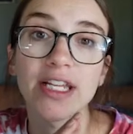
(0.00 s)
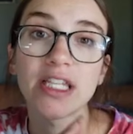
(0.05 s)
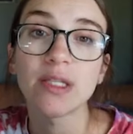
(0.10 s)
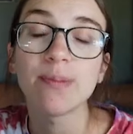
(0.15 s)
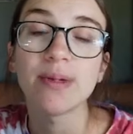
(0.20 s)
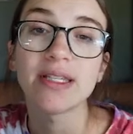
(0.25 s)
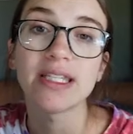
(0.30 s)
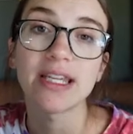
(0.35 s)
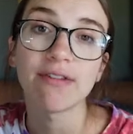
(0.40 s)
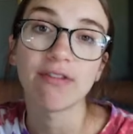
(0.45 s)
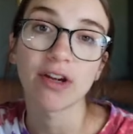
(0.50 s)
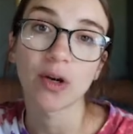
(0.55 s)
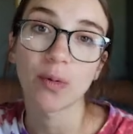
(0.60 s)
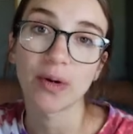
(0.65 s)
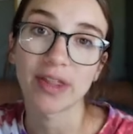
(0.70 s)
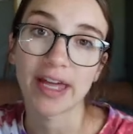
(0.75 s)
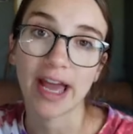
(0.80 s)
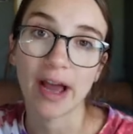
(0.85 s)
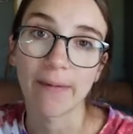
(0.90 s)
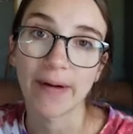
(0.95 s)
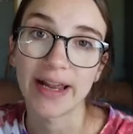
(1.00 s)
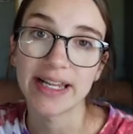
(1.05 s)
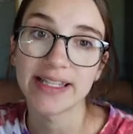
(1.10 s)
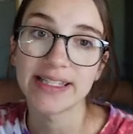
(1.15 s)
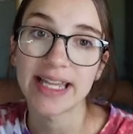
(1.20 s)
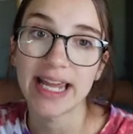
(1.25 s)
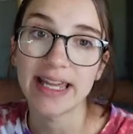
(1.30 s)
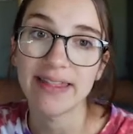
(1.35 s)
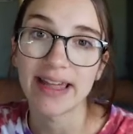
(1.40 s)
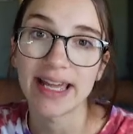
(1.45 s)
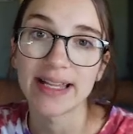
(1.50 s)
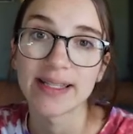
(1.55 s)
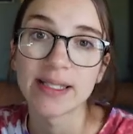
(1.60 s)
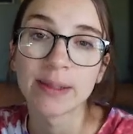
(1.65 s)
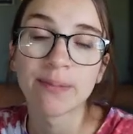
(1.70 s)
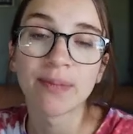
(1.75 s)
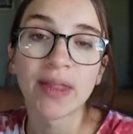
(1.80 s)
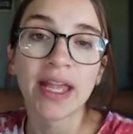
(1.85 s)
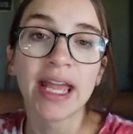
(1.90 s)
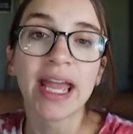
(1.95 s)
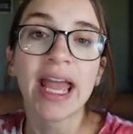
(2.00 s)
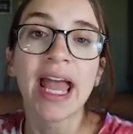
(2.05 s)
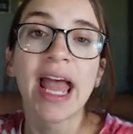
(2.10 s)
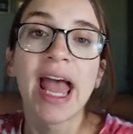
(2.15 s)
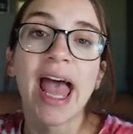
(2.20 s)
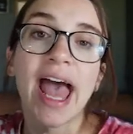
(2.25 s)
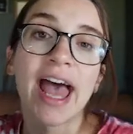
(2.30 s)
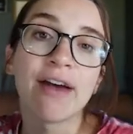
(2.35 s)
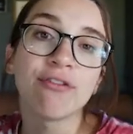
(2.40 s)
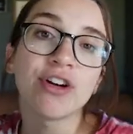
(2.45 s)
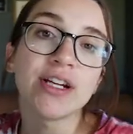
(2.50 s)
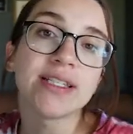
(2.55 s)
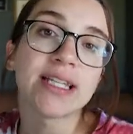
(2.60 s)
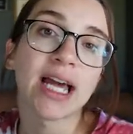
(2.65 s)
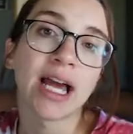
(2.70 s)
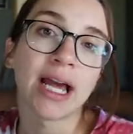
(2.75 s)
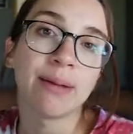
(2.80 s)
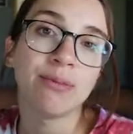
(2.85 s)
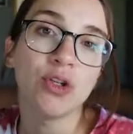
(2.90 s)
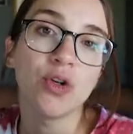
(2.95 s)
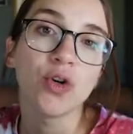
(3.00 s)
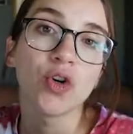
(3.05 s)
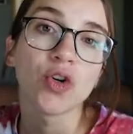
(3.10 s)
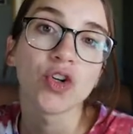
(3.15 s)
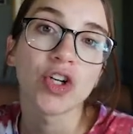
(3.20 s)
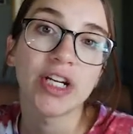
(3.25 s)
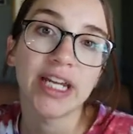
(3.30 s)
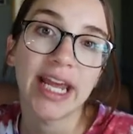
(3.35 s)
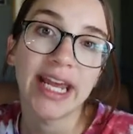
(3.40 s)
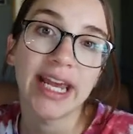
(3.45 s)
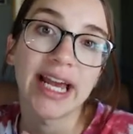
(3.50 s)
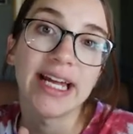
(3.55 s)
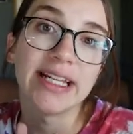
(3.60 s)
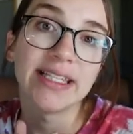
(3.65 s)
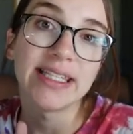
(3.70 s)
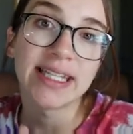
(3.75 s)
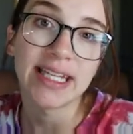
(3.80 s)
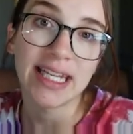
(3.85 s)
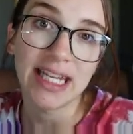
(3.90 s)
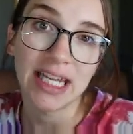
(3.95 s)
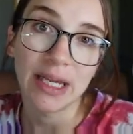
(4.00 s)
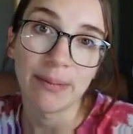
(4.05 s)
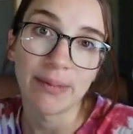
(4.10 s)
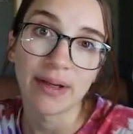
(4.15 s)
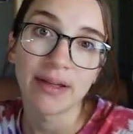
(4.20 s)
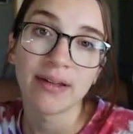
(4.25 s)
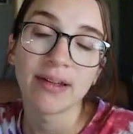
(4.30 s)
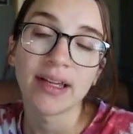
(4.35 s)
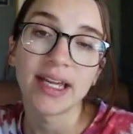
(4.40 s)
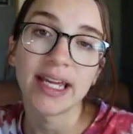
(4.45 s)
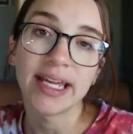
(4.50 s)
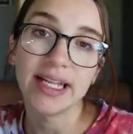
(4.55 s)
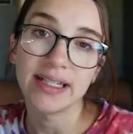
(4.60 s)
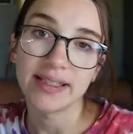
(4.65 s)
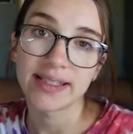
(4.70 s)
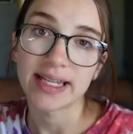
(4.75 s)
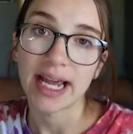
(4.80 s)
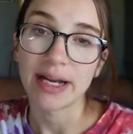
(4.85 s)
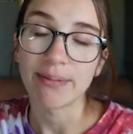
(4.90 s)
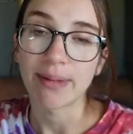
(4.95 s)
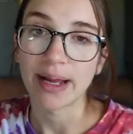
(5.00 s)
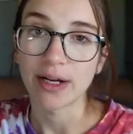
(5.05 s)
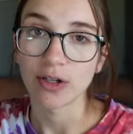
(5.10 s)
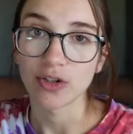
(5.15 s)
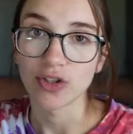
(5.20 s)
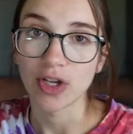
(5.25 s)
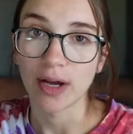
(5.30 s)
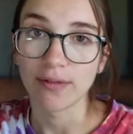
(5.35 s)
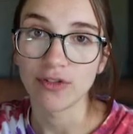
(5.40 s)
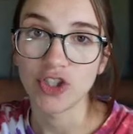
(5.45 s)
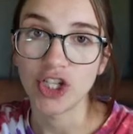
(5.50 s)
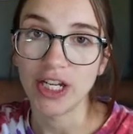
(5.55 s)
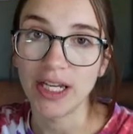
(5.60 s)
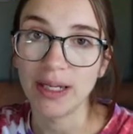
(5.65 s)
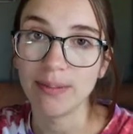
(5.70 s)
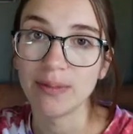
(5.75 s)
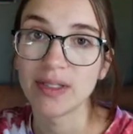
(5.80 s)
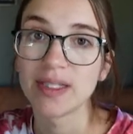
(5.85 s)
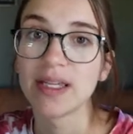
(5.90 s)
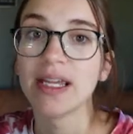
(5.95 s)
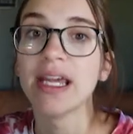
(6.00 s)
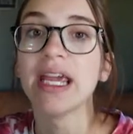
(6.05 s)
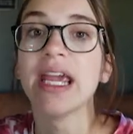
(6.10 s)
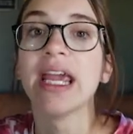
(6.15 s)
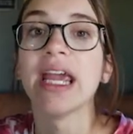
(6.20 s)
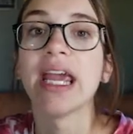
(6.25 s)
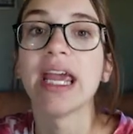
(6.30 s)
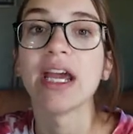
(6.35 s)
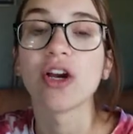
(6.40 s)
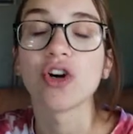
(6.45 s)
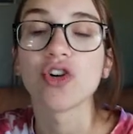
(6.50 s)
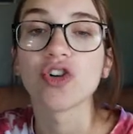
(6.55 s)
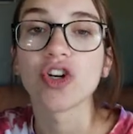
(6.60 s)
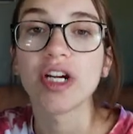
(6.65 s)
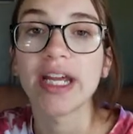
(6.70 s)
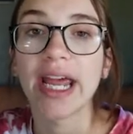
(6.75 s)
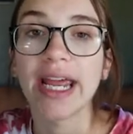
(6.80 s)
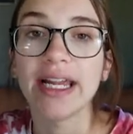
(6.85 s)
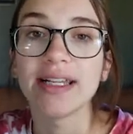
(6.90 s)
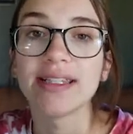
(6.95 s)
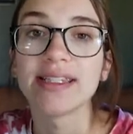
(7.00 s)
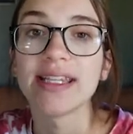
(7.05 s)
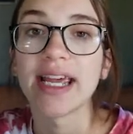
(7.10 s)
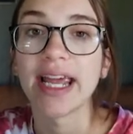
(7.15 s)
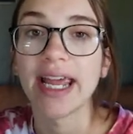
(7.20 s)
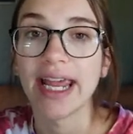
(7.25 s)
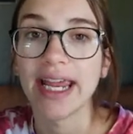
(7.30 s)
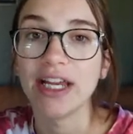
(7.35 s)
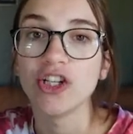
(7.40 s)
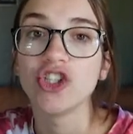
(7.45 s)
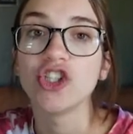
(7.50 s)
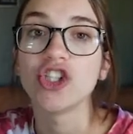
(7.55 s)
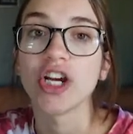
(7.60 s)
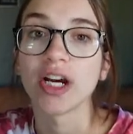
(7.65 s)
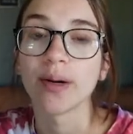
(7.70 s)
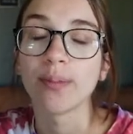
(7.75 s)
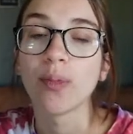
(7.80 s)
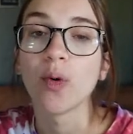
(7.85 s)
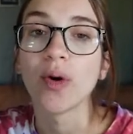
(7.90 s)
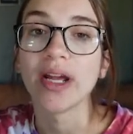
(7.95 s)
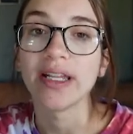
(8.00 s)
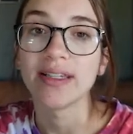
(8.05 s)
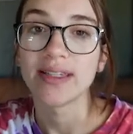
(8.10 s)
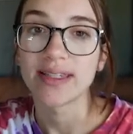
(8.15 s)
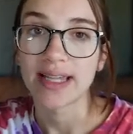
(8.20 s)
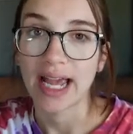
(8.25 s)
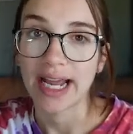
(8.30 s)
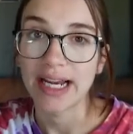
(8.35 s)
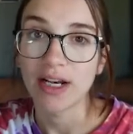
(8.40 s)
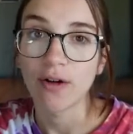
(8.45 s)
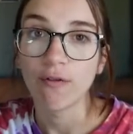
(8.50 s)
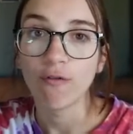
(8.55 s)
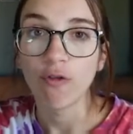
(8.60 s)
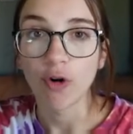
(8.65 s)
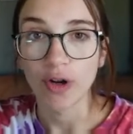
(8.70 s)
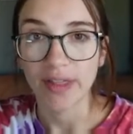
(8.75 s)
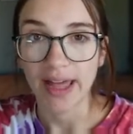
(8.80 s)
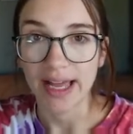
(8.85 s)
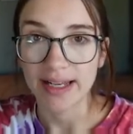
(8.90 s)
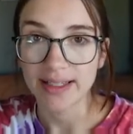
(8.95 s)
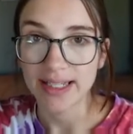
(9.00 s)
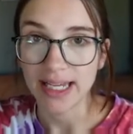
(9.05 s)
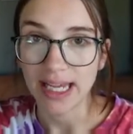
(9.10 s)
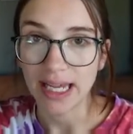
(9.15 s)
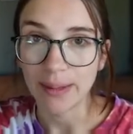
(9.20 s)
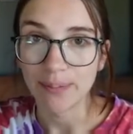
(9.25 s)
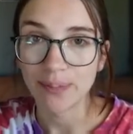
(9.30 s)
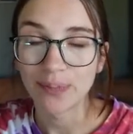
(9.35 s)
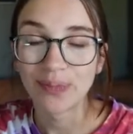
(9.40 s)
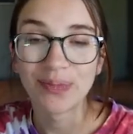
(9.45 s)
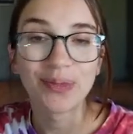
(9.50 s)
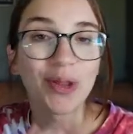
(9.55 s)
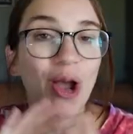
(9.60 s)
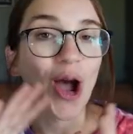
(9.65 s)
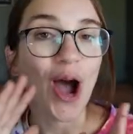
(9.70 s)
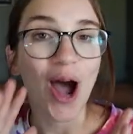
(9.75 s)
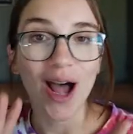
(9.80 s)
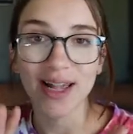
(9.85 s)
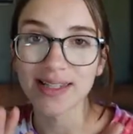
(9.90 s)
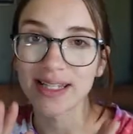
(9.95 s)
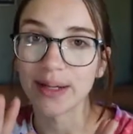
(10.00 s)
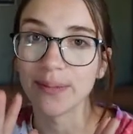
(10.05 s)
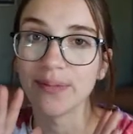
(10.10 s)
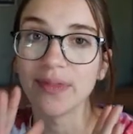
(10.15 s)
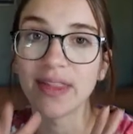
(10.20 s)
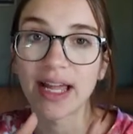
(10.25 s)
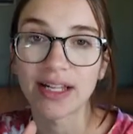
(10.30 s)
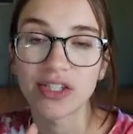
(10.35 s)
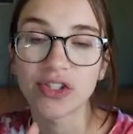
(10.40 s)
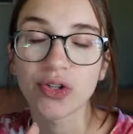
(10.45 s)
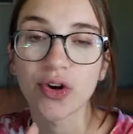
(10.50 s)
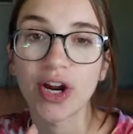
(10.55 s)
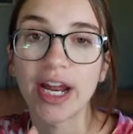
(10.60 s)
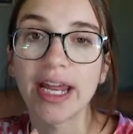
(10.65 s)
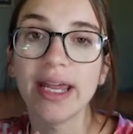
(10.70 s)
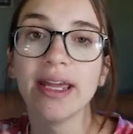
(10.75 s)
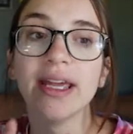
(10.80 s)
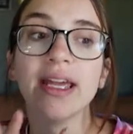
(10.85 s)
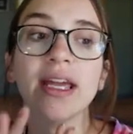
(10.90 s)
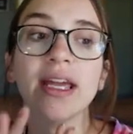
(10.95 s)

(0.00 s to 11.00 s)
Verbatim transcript: specific with how I say this. Every time you create a team inside Microsoft Teams, it creates a SharePoint site for that team. Awesome, that's great.